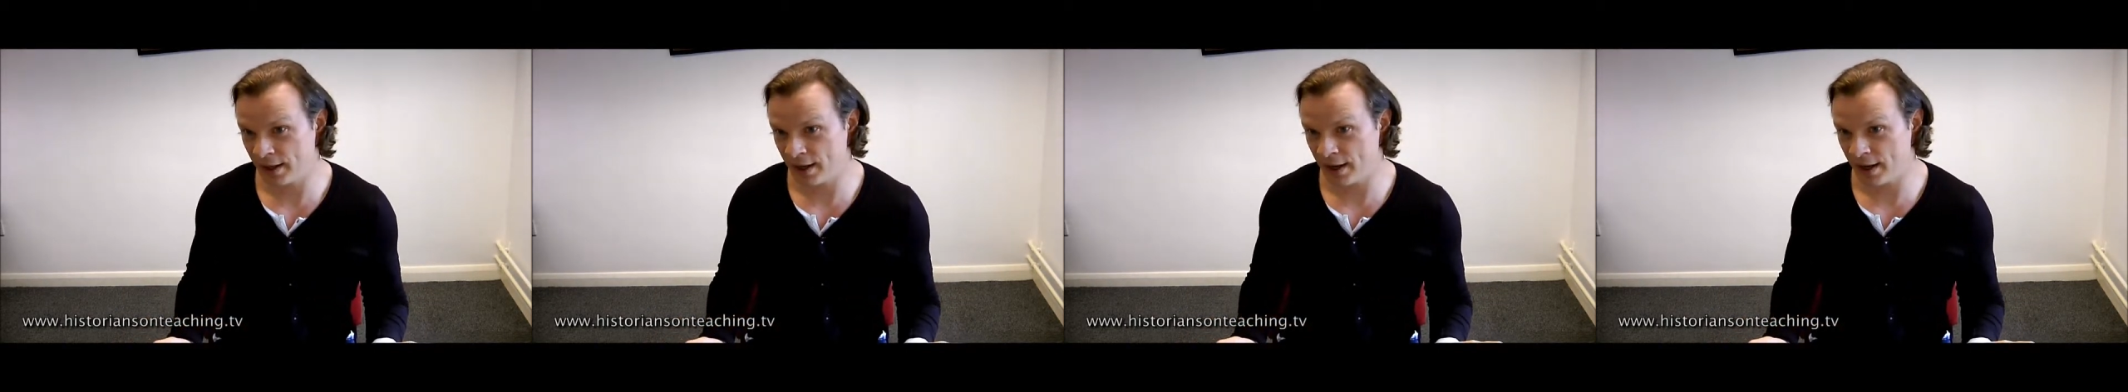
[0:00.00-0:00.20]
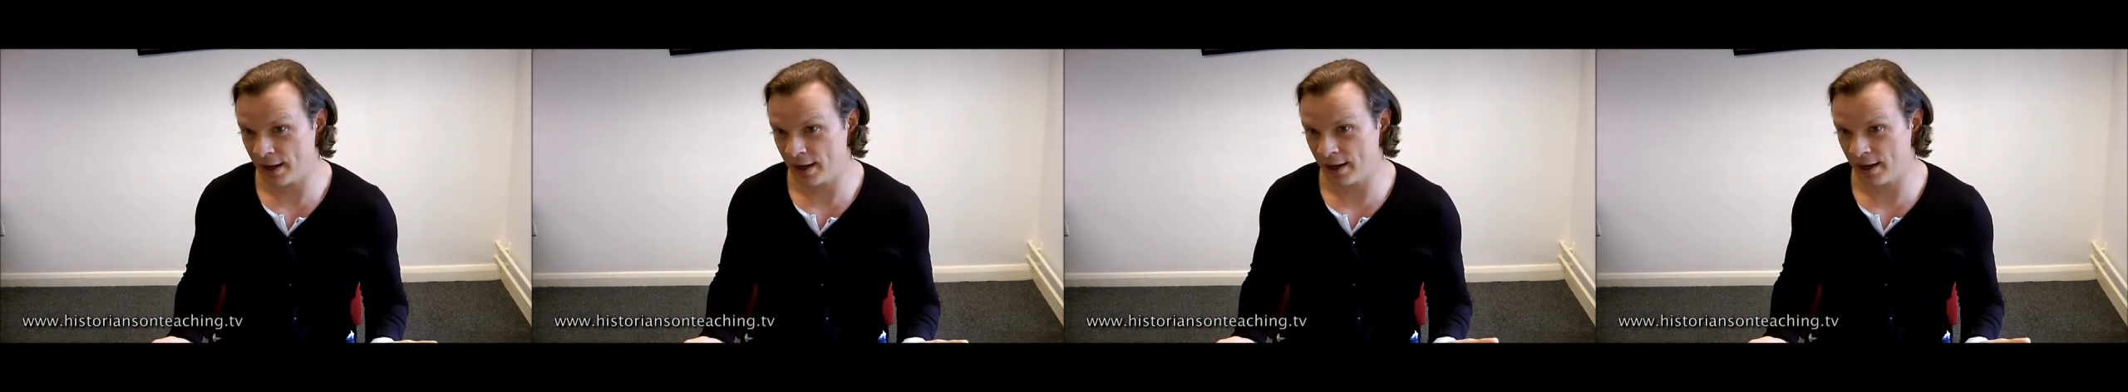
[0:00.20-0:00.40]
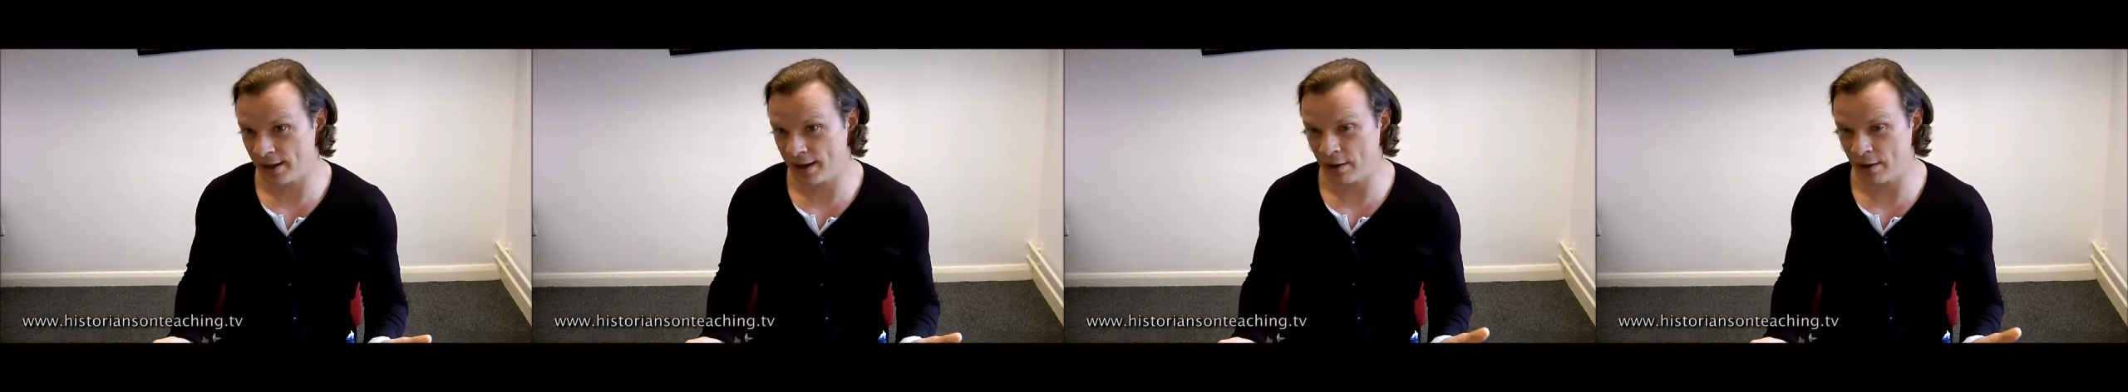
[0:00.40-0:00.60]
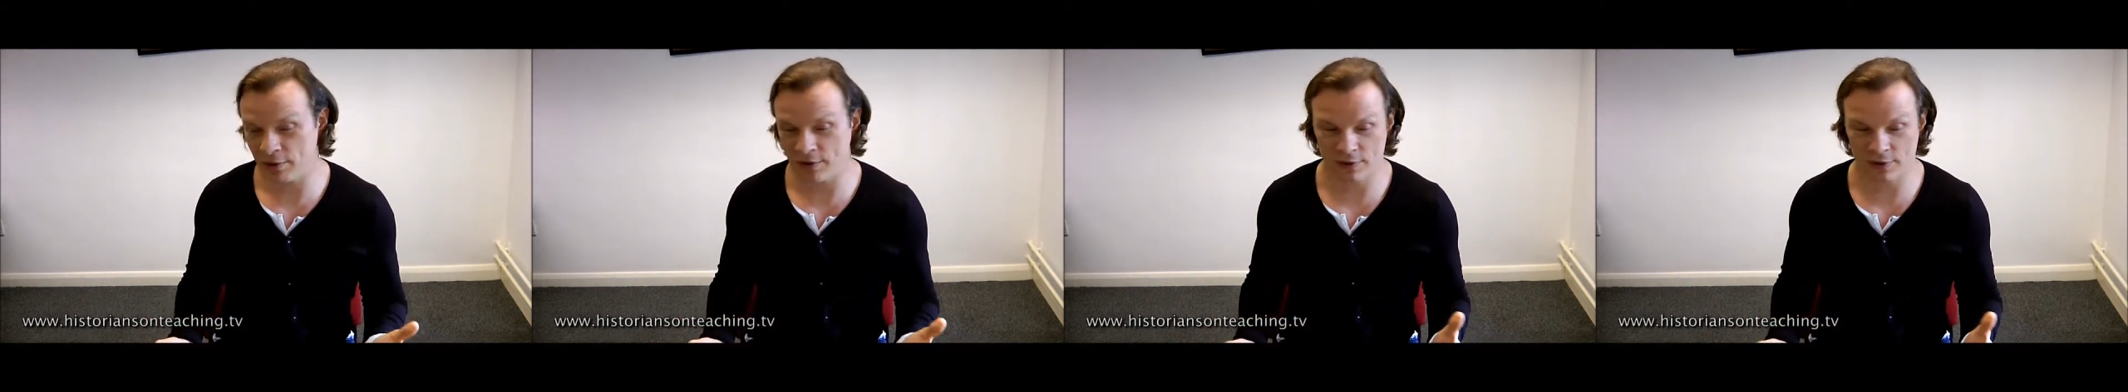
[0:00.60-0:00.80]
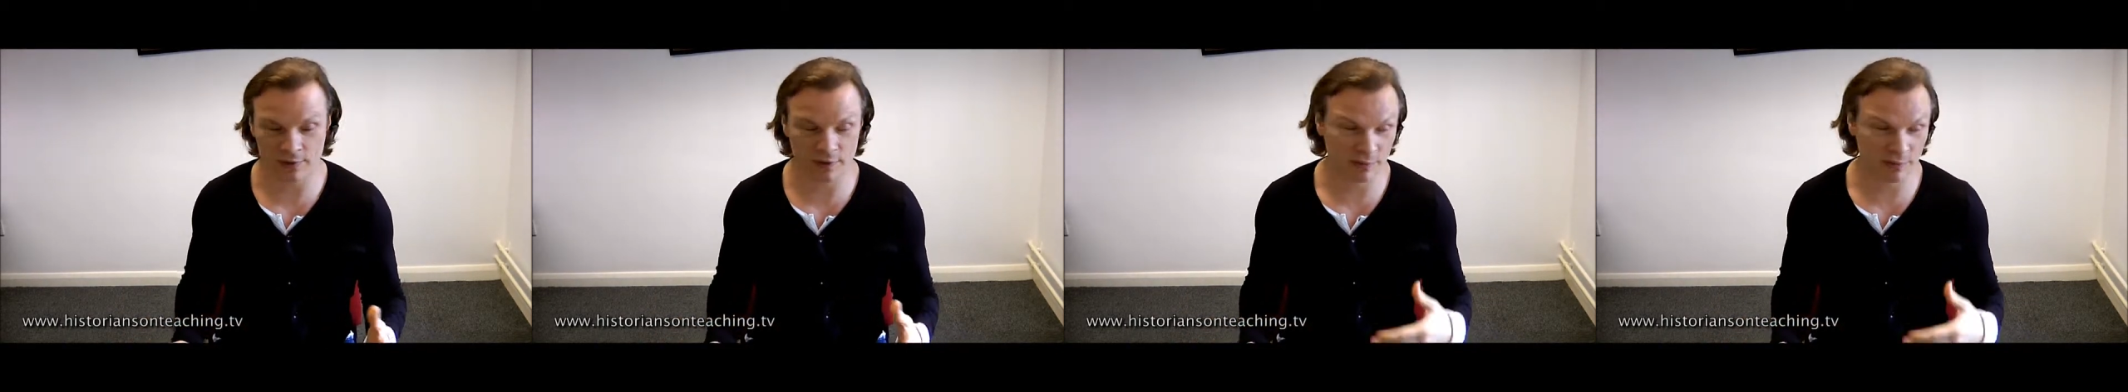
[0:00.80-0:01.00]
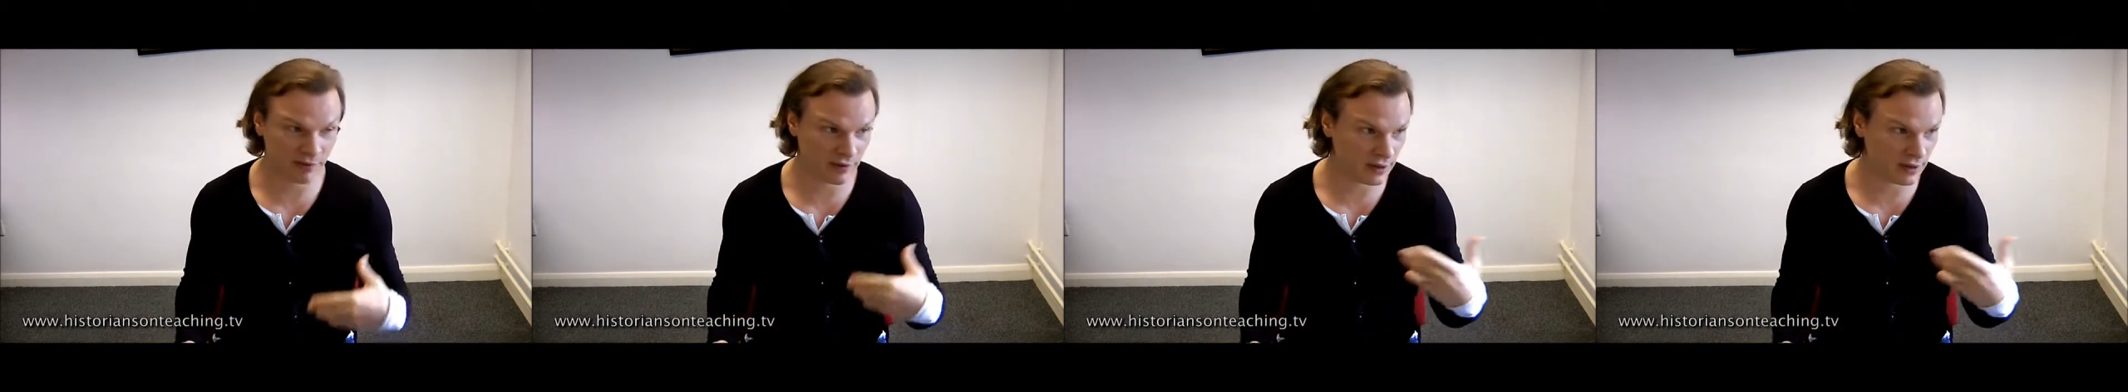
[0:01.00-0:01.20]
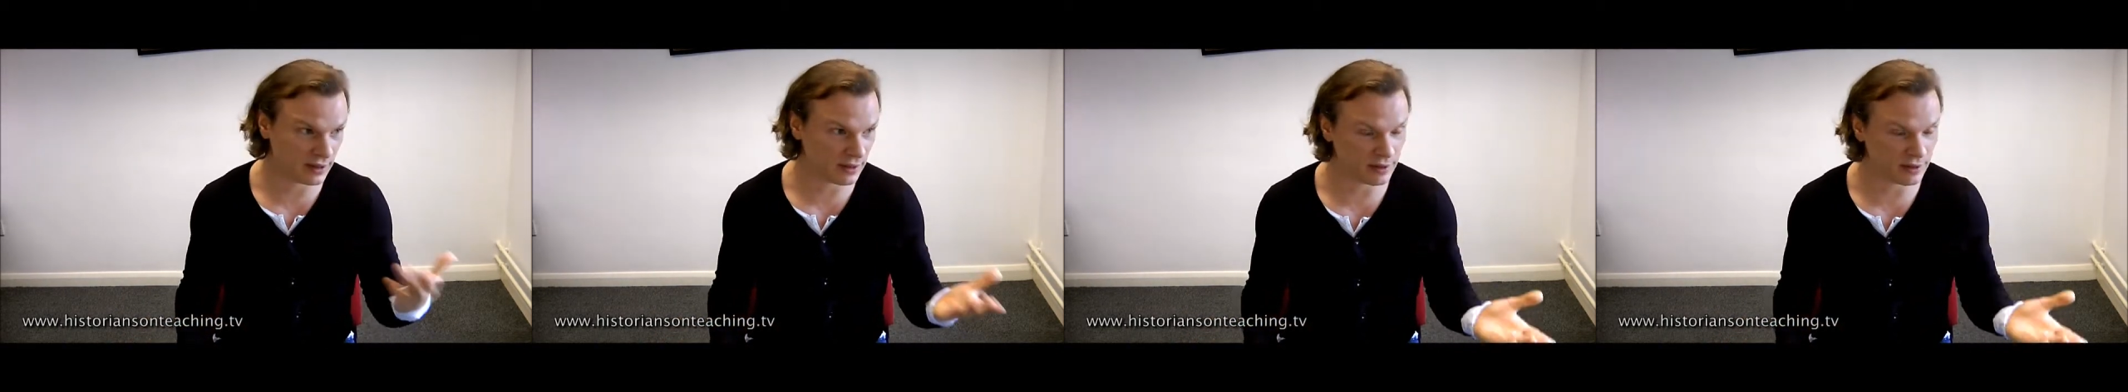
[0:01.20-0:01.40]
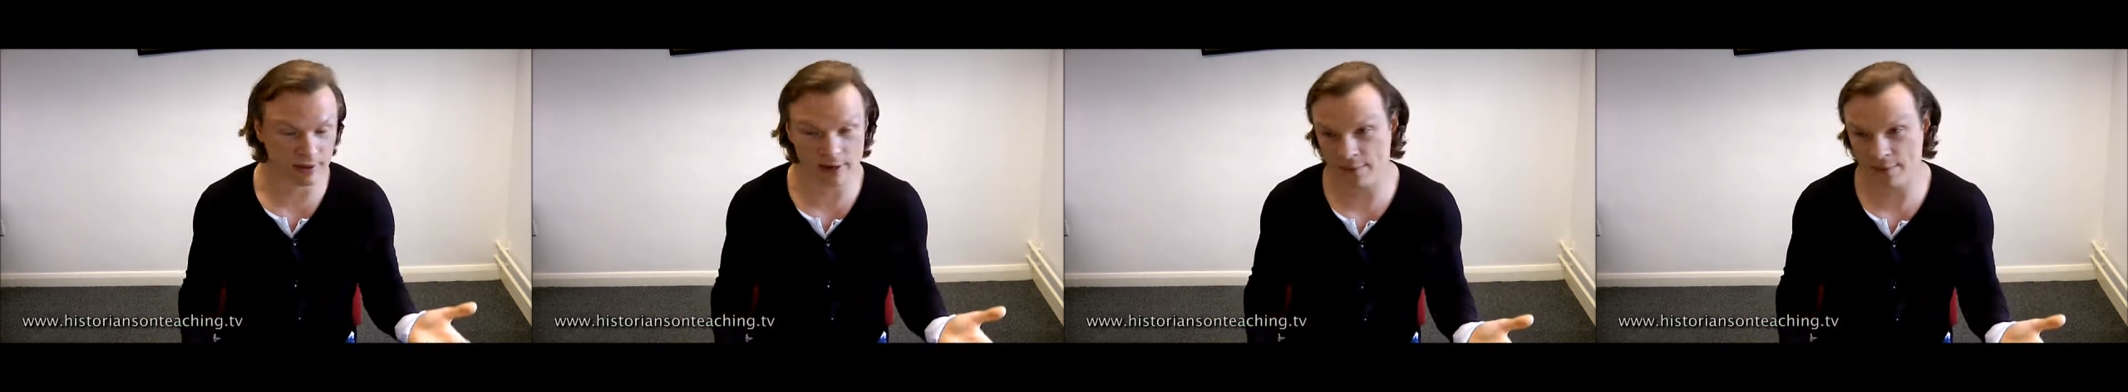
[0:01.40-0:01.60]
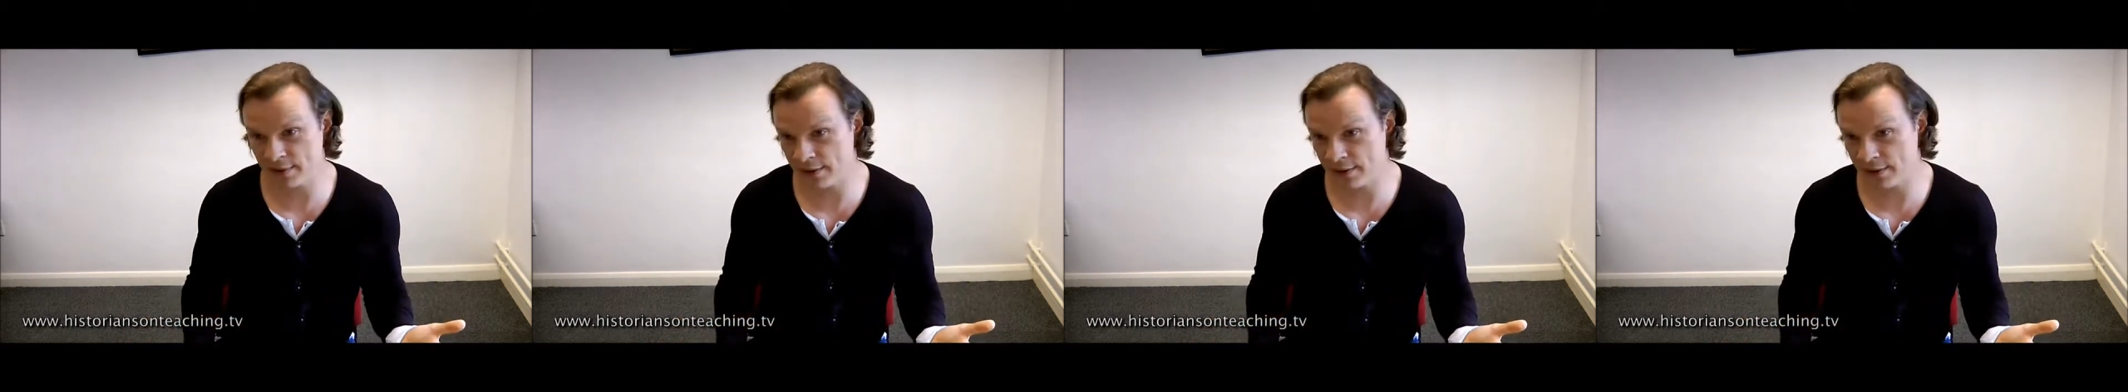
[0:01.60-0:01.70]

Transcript: Uh, they just prefer to describe